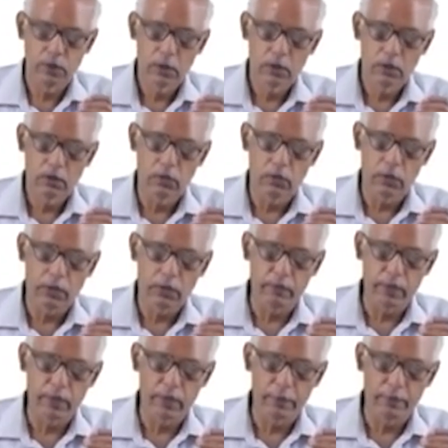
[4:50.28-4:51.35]
So what
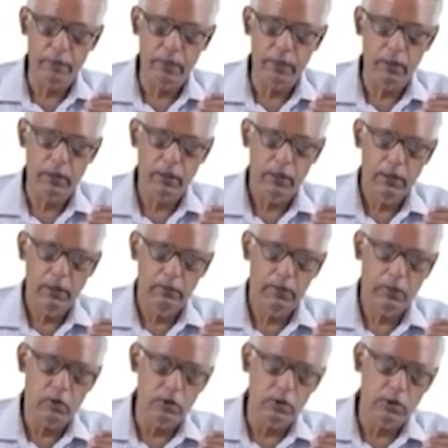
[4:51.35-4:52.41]
will happen,
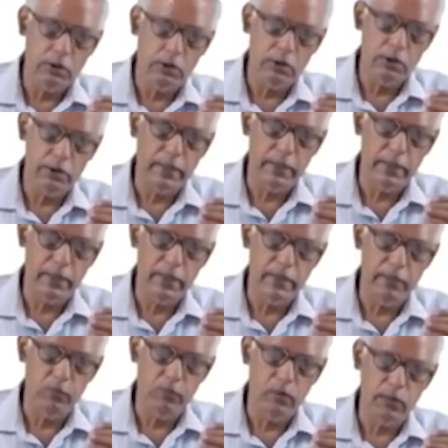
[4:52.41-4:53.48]
because this
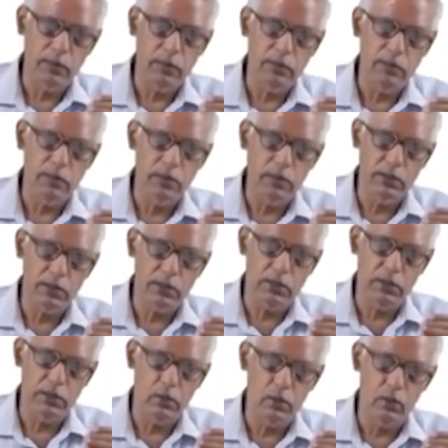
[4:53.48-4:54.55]
negative voltage is
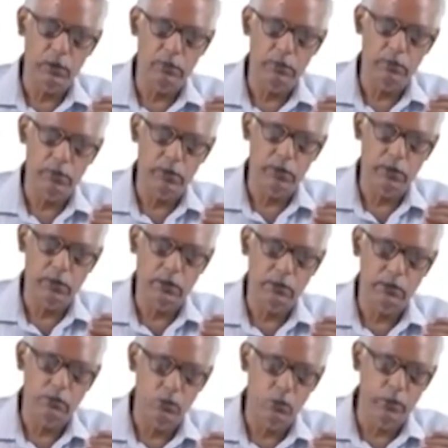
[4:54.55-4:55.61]
still on, when this is
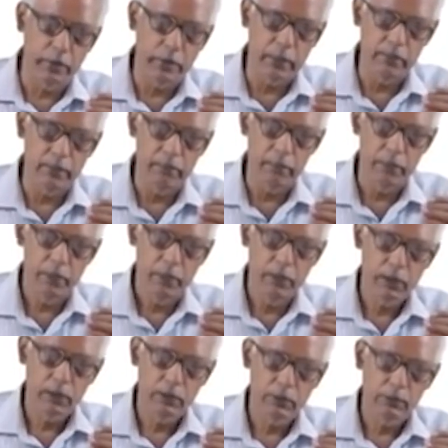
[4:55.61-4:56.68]
moving,
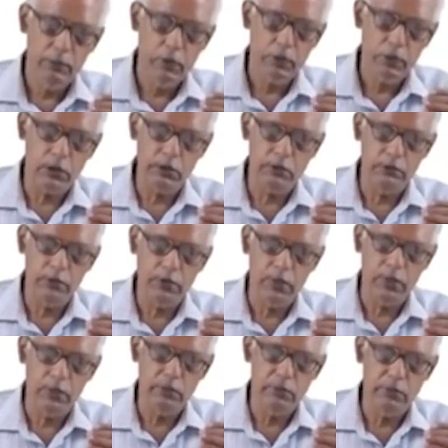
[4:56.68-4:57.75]
the positive
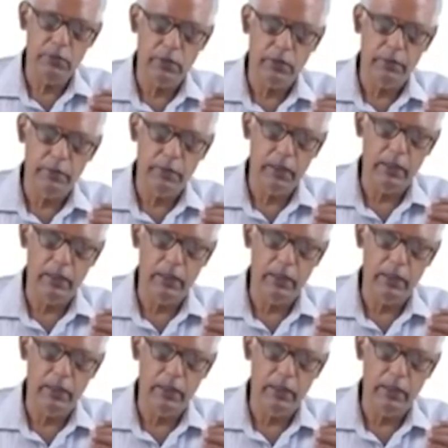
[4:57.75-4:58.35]
charge will remain